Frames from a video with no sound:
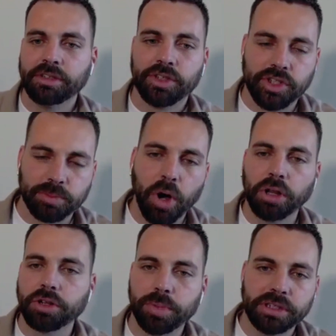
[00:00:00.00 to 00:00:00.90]

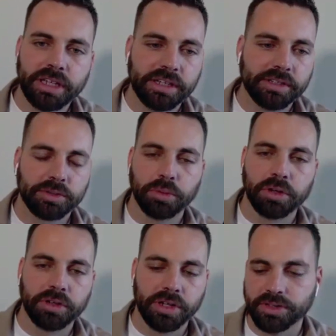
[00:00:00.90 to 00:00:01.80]
smaller buildings
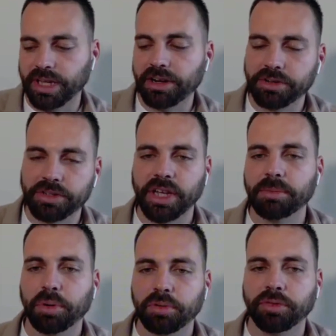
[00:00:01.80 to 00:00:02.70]
or scattered
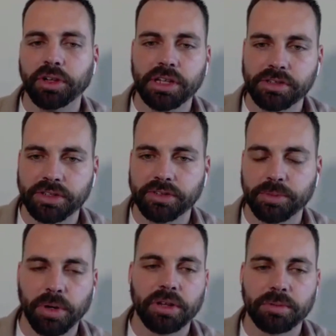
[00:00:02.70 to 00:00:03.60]
site portfolios of
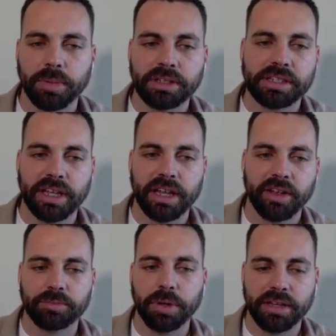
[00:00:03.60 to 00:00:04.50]
smaller buildings that
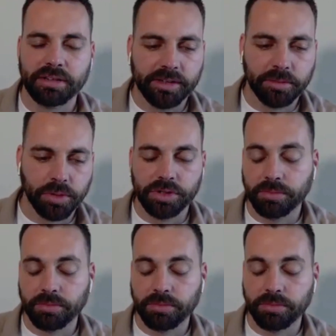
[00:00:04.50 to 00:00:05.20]
have been where